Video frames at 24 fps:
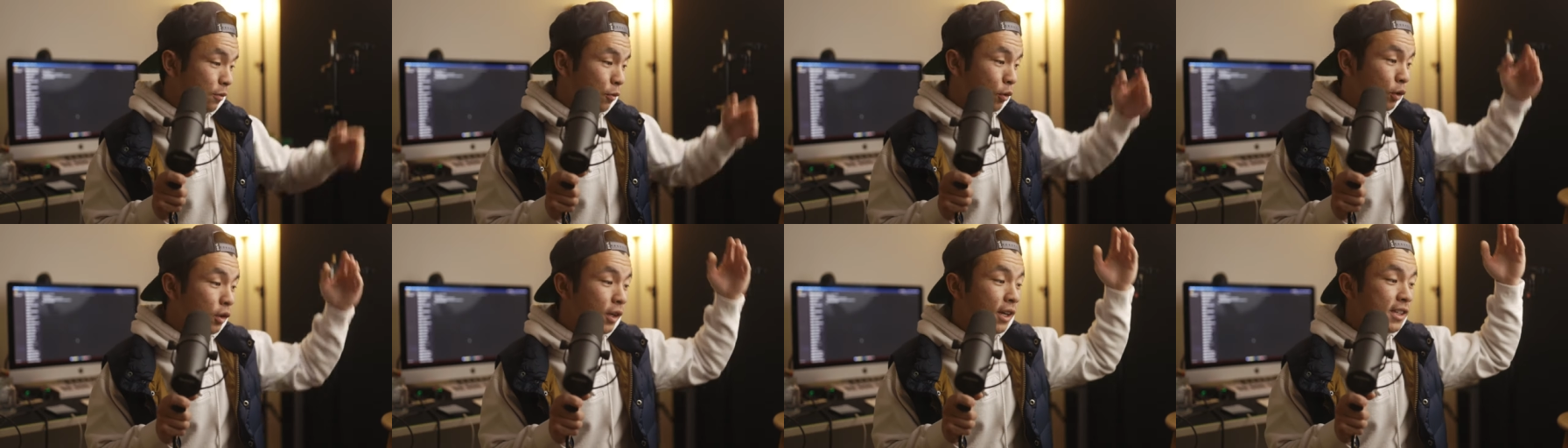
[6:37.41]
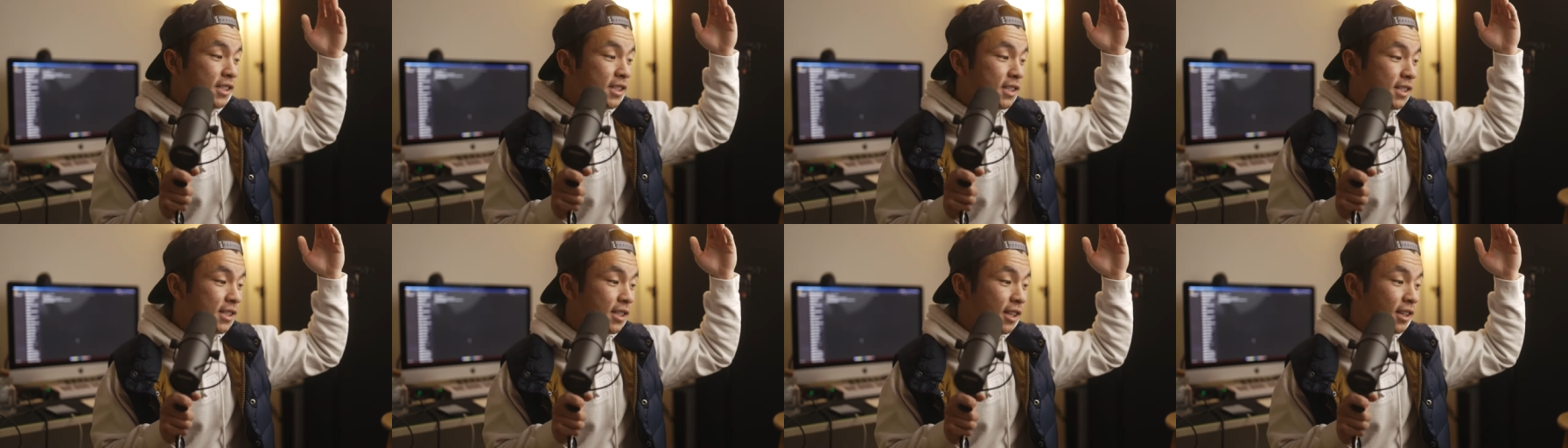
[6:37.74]
For
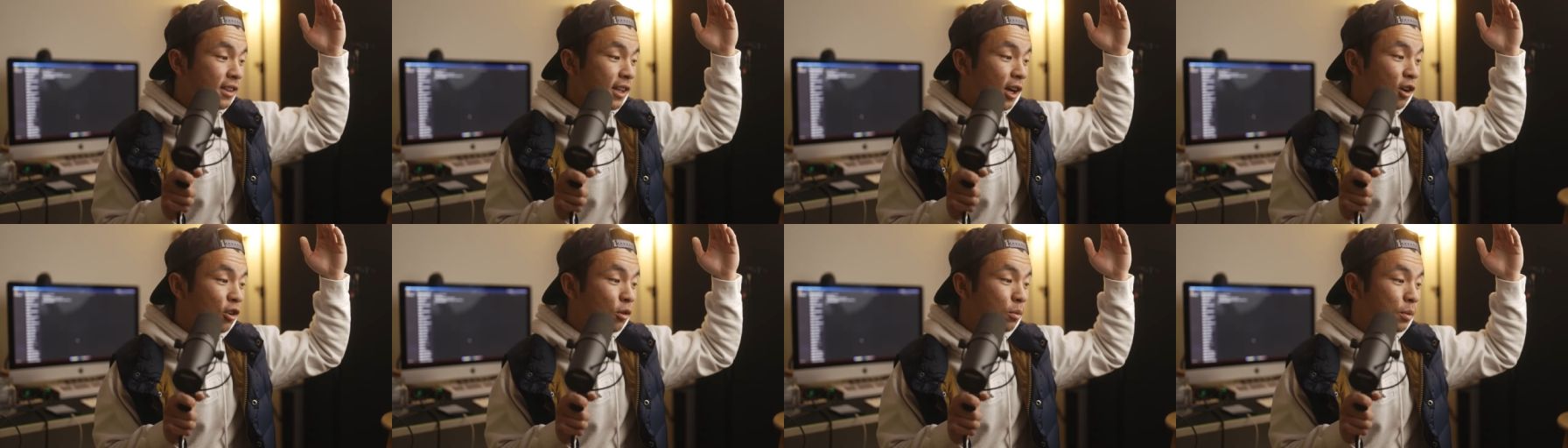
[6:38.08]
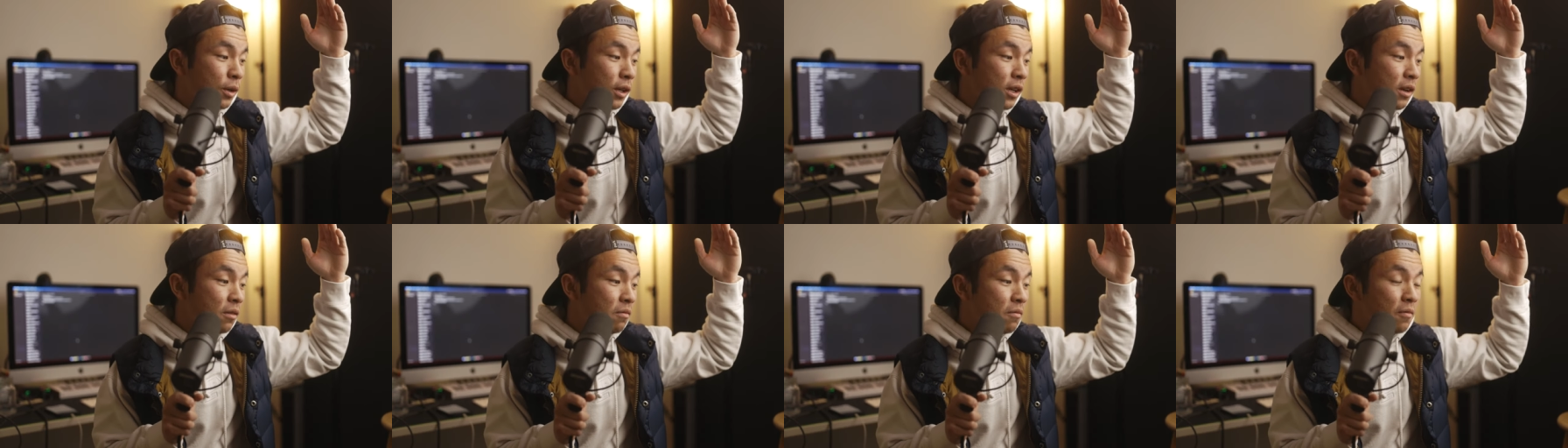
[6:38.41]
licensing, that will
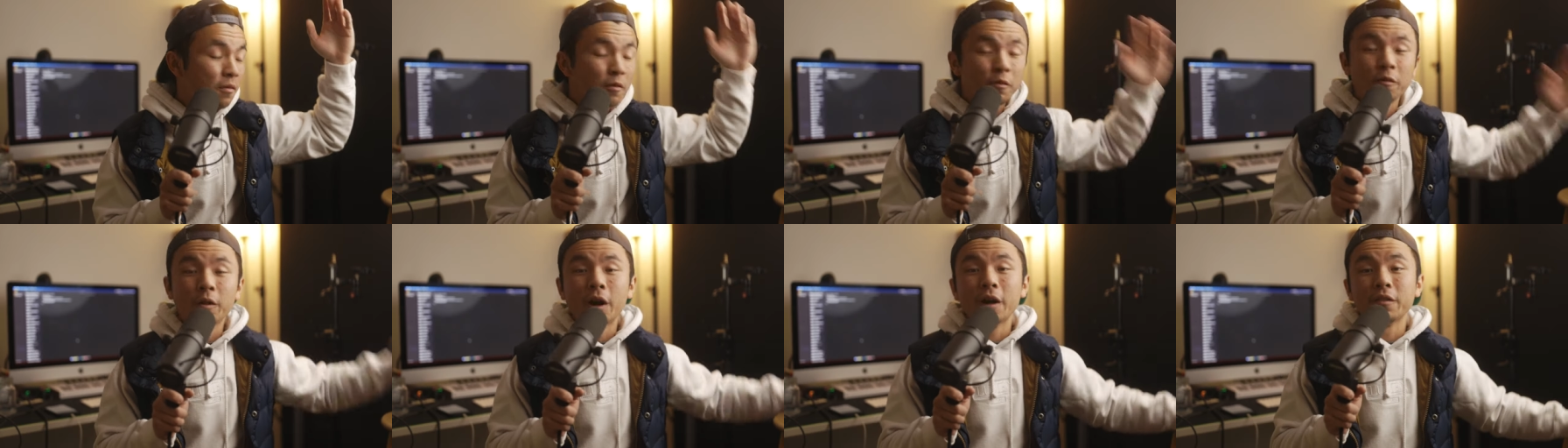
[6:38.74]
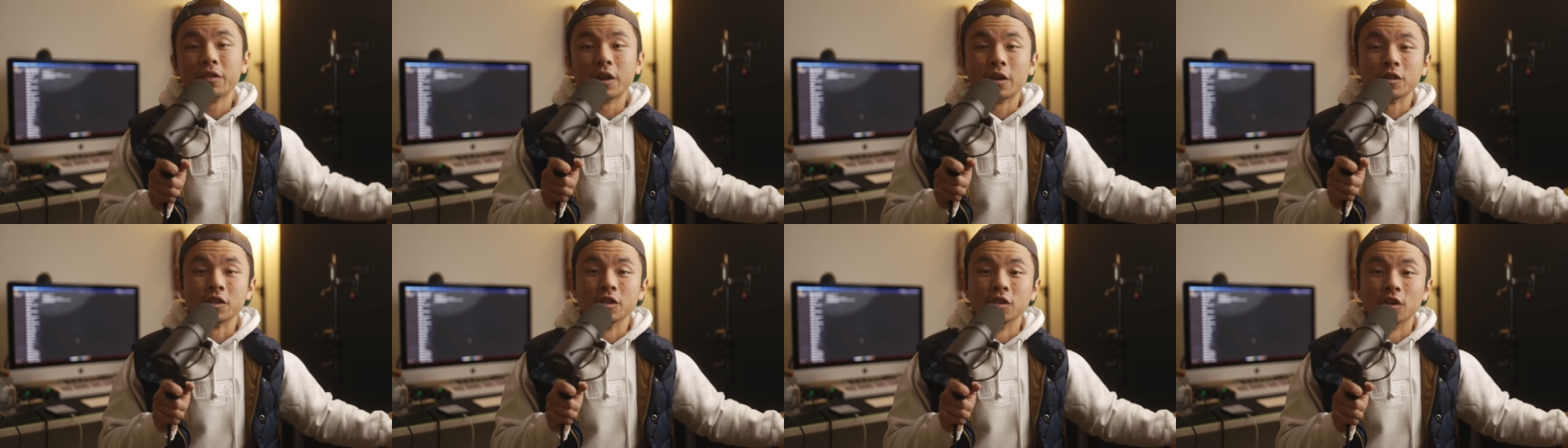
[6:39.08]
be
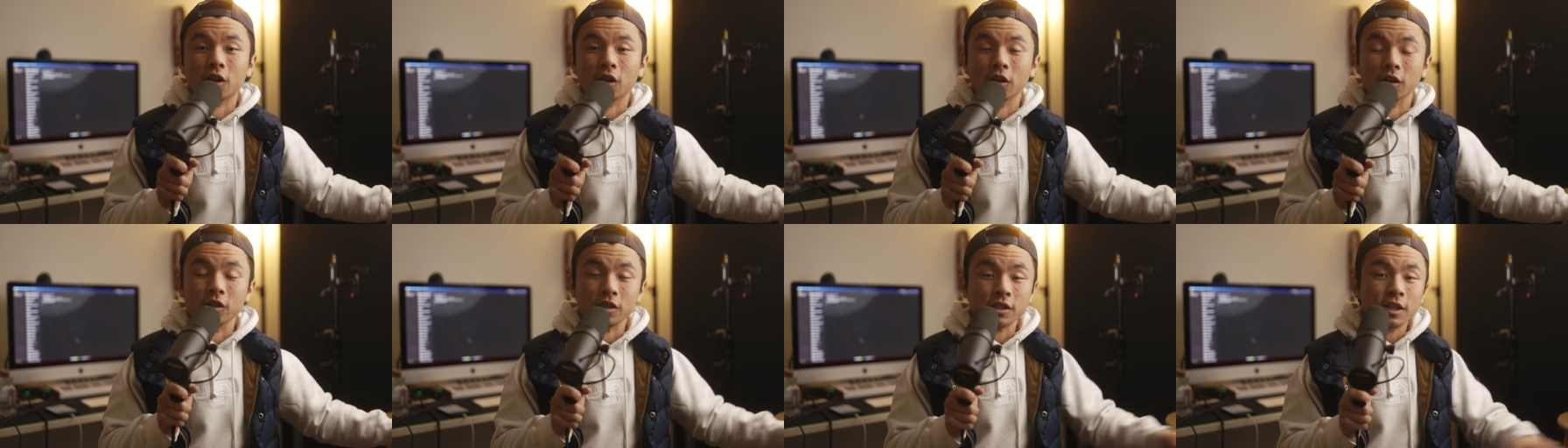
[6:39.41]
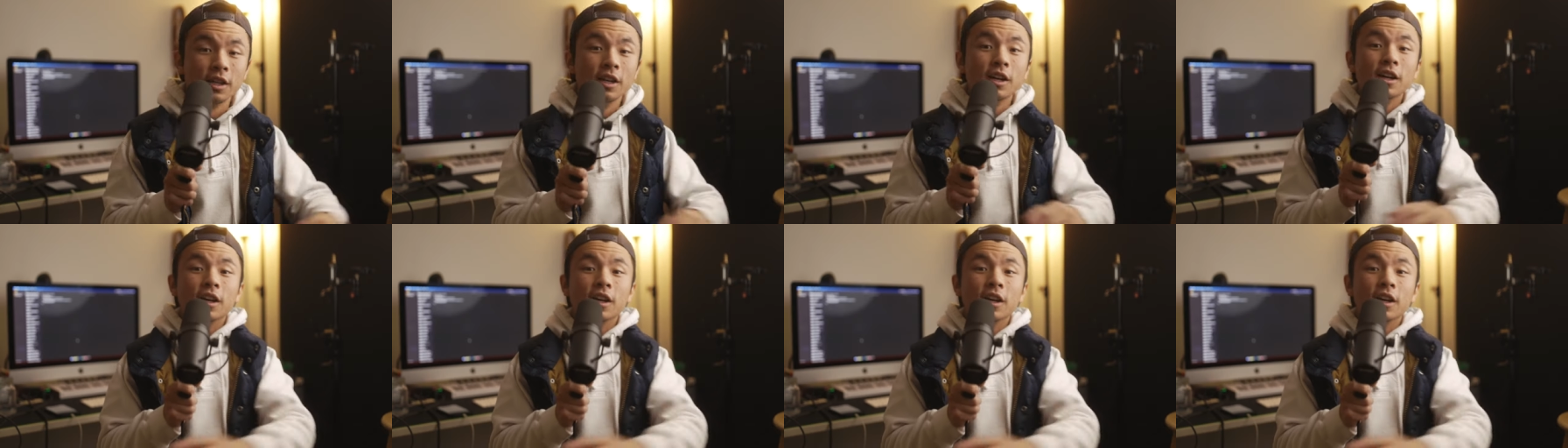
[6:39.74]
five thousand dollars.